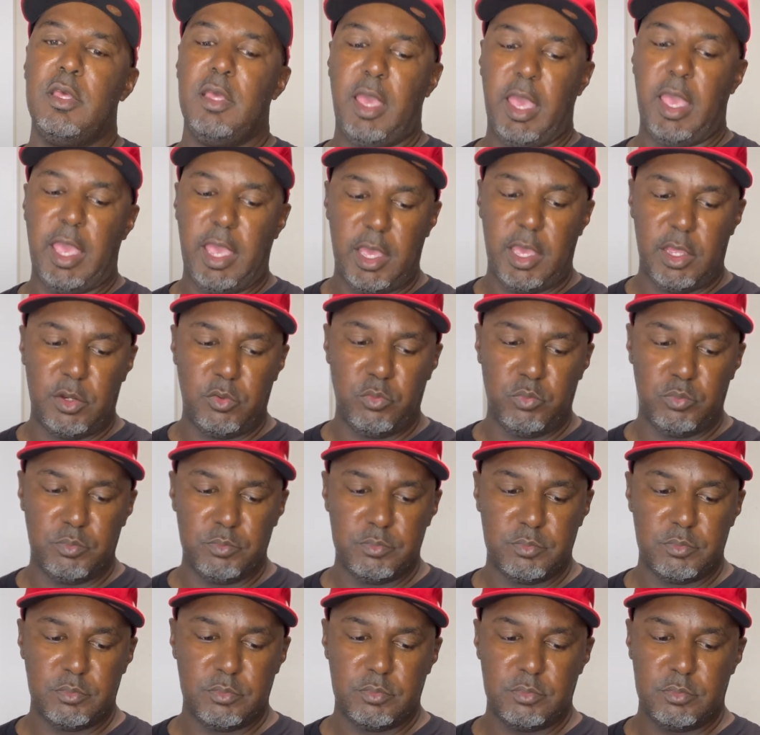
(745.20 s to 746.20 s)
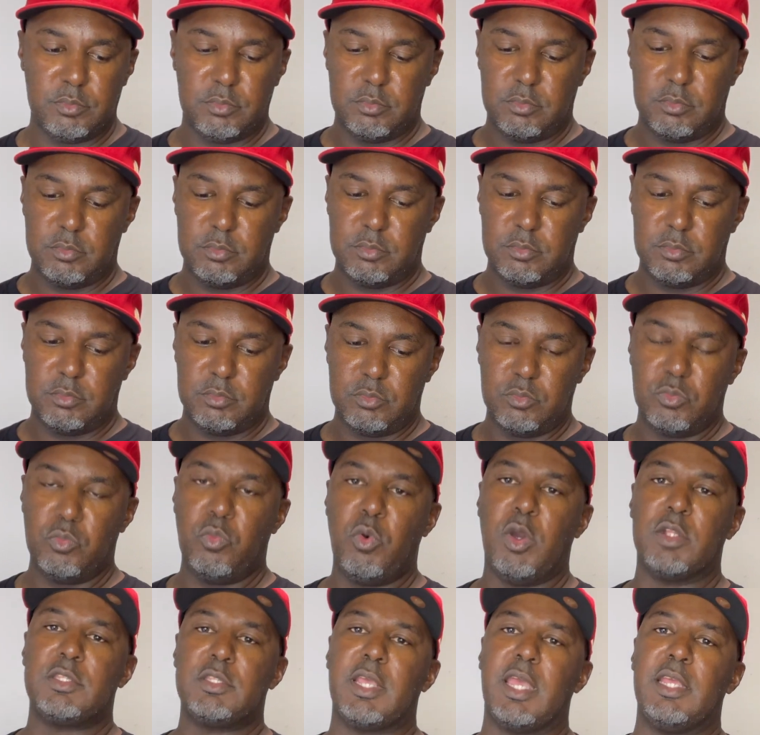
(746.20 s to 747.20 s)
and
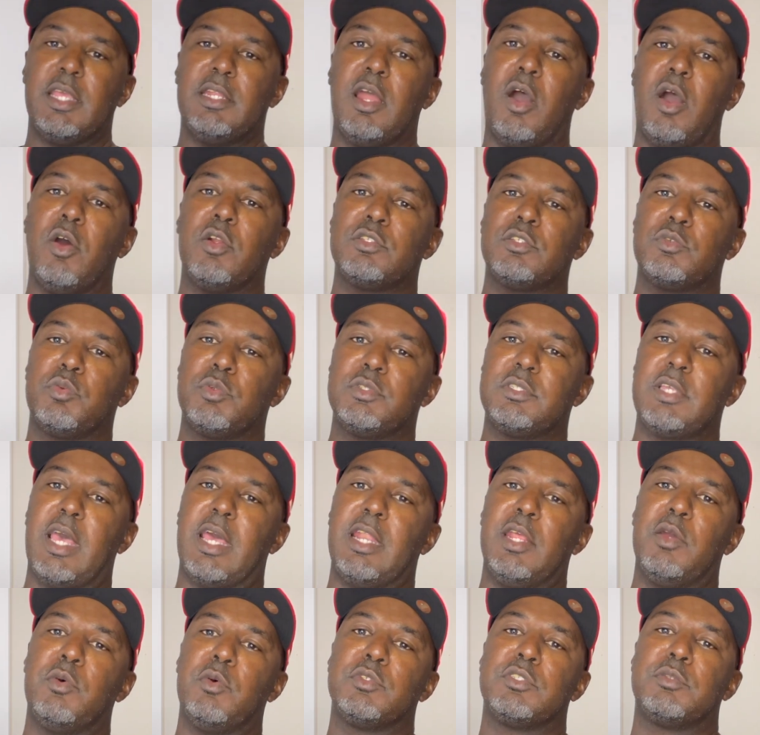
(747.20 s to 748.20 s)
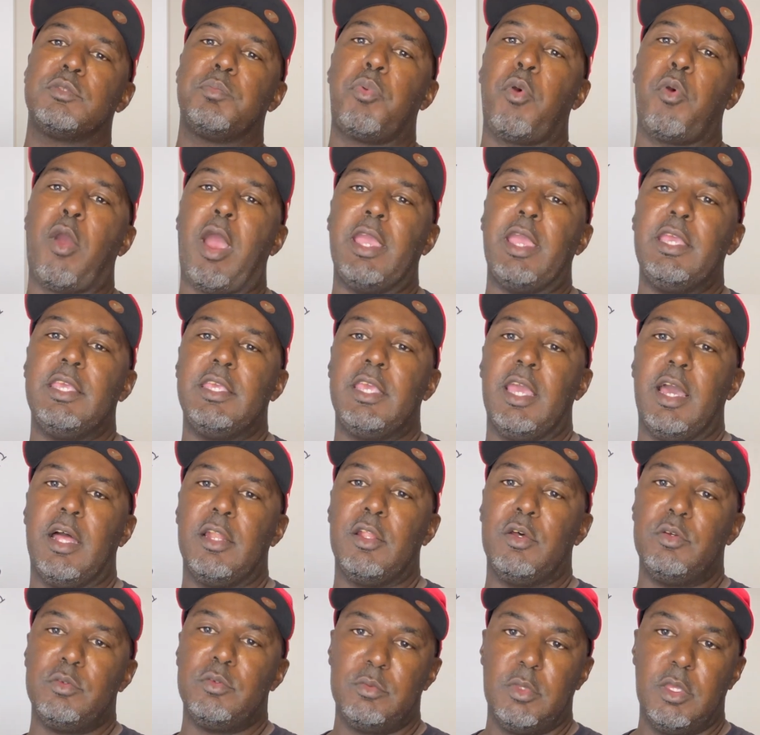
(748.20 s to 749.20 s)
what they noticed was that it was bright
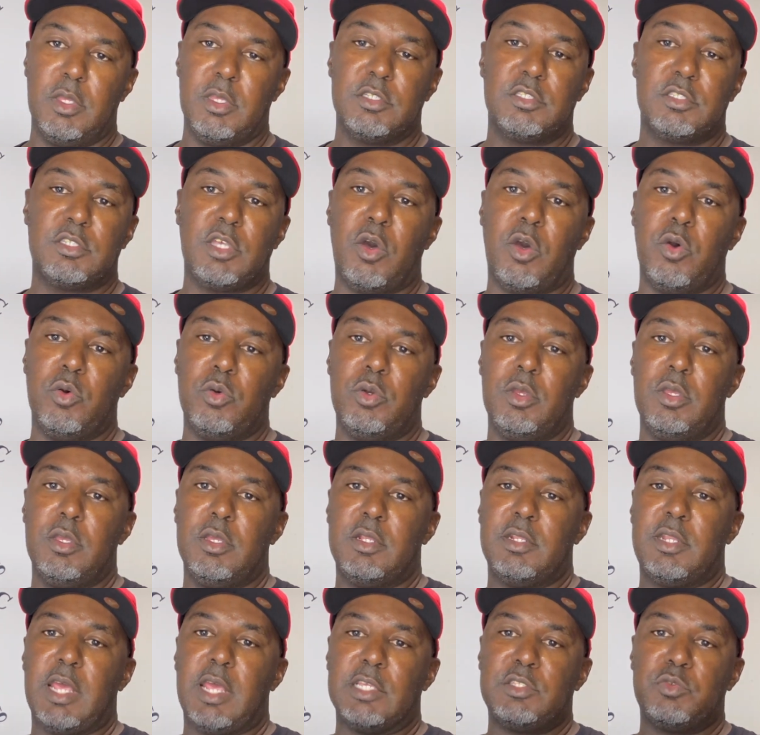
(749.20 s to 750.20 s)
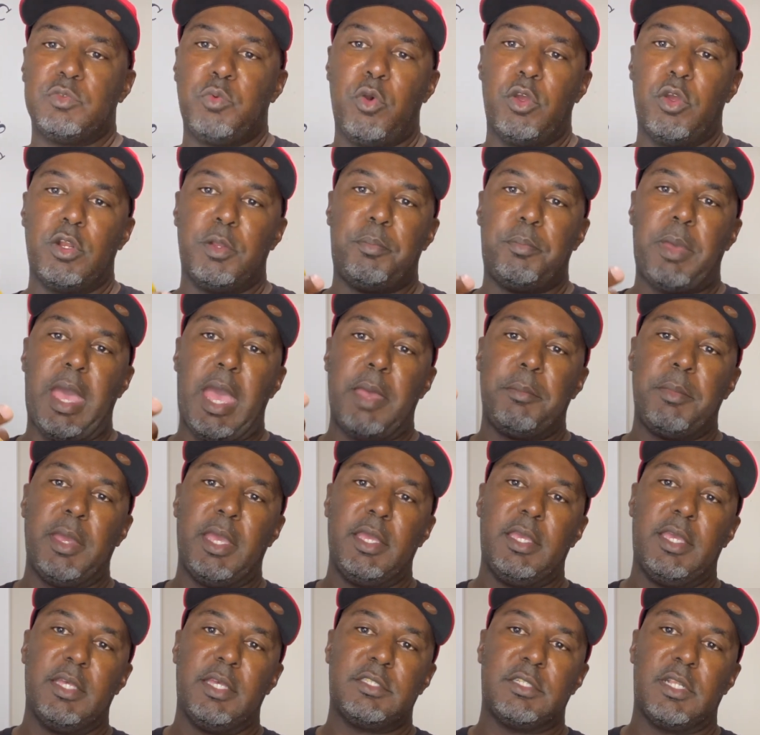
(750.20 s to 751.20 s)
yellow. So that's where the
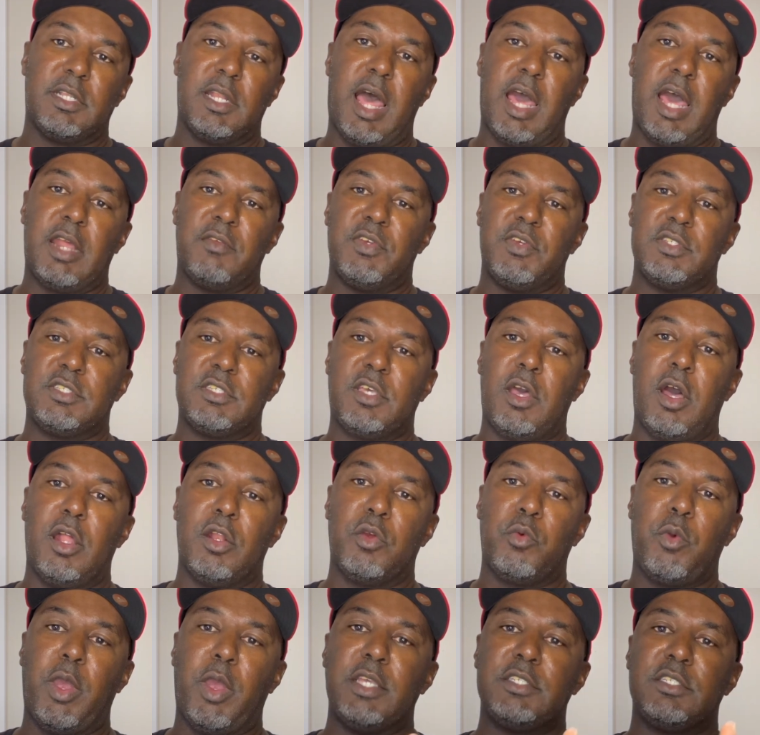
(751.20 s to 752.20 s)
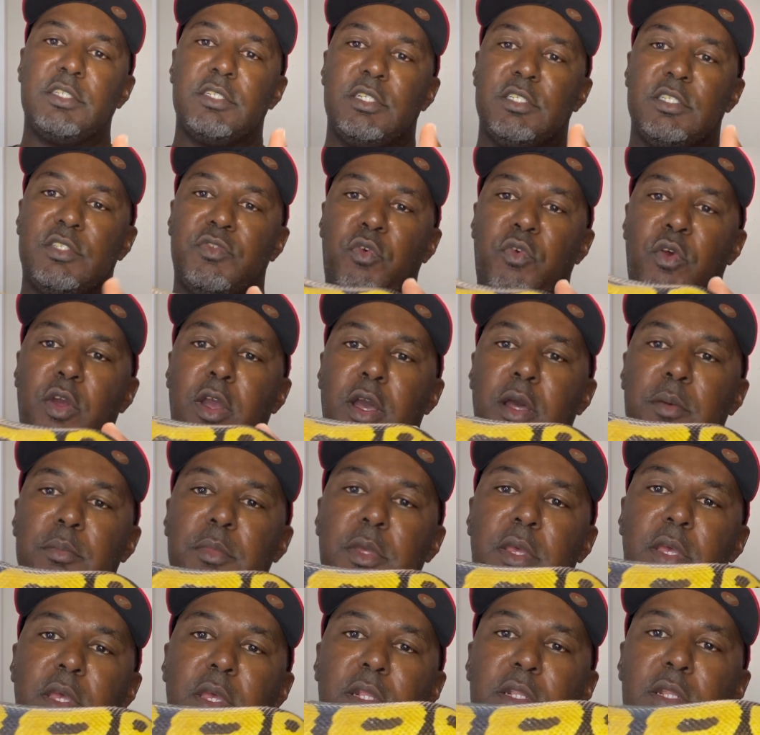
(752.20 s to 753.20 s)
Batman gets a lot of its coloration, is from
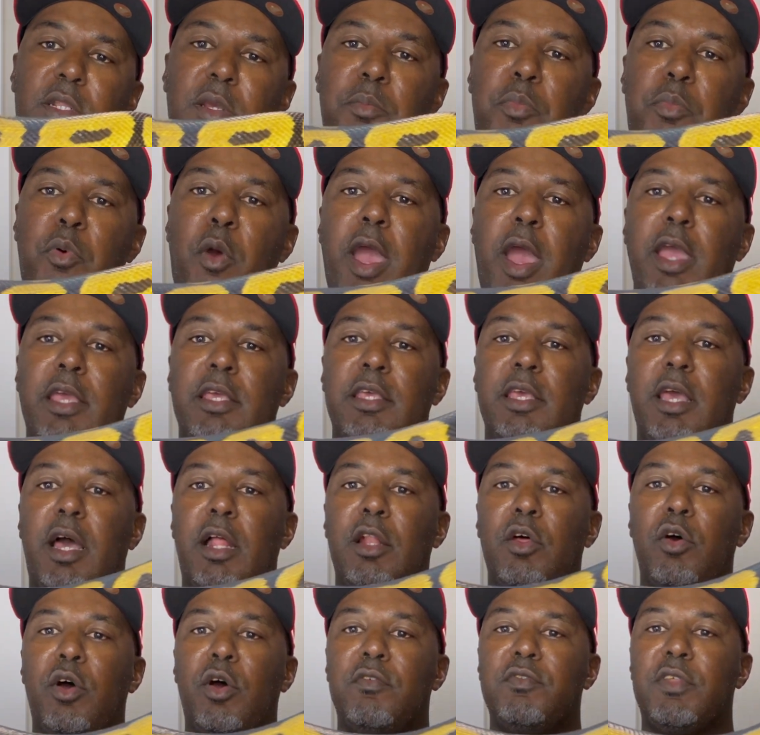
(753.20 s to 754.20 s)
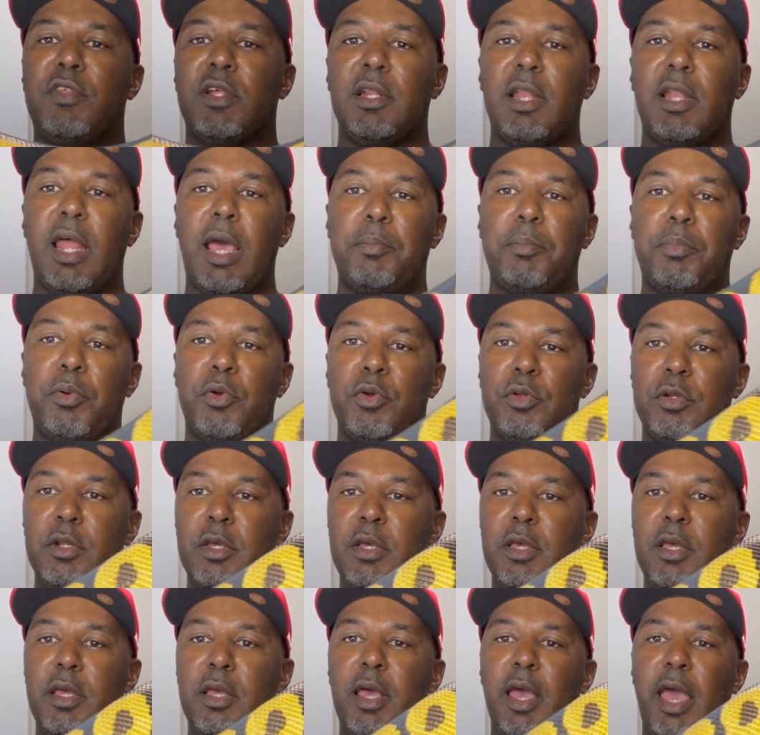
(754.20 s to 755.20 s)
the bright yellow of the leopard.
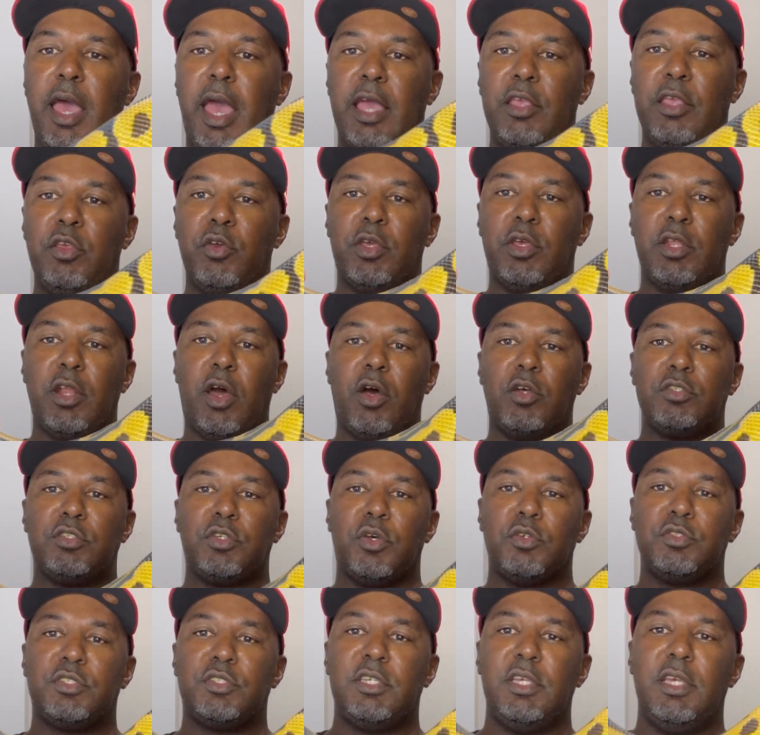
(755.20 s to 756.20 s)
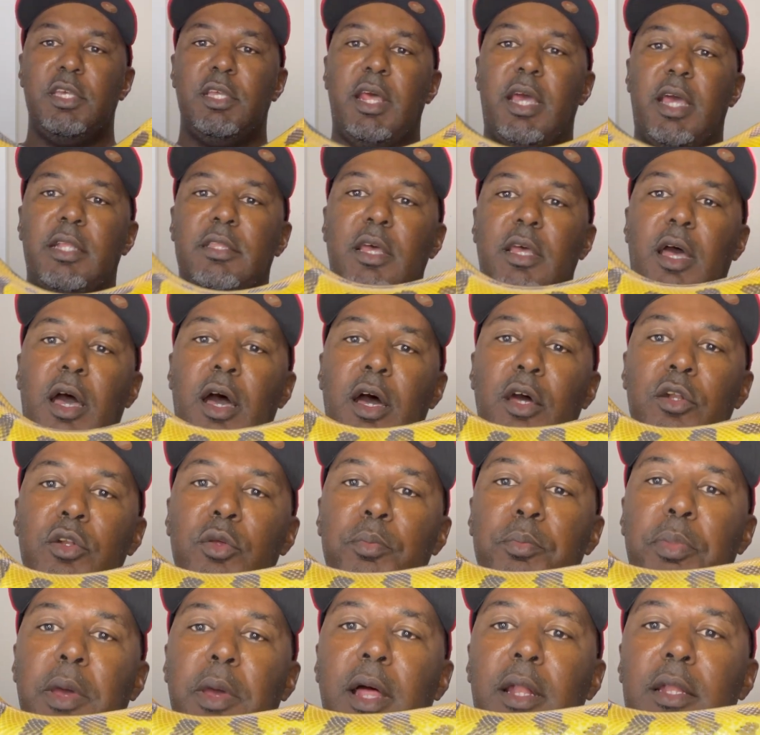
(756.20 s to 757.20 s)
And you can also see that the
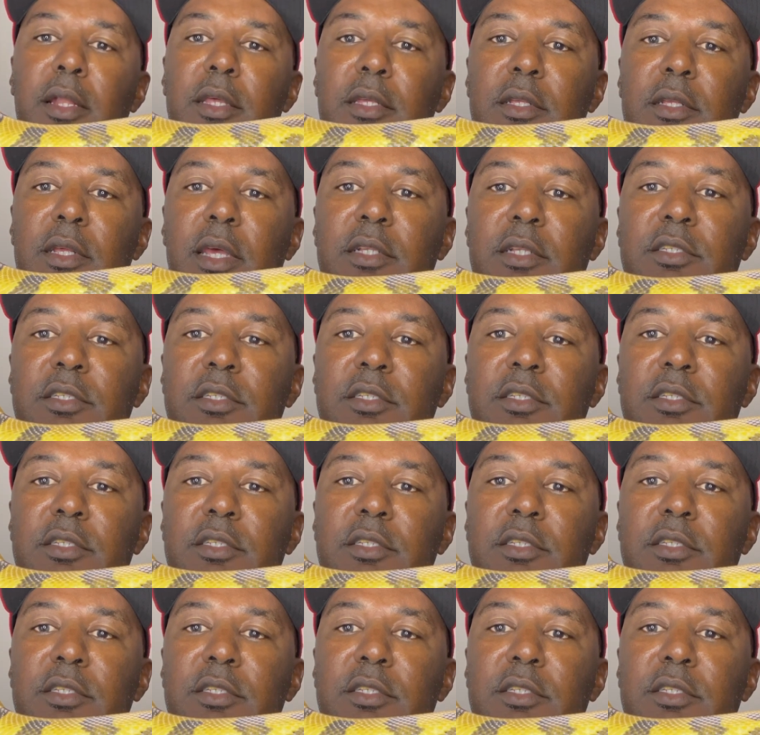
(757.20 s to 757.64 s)
underbelly,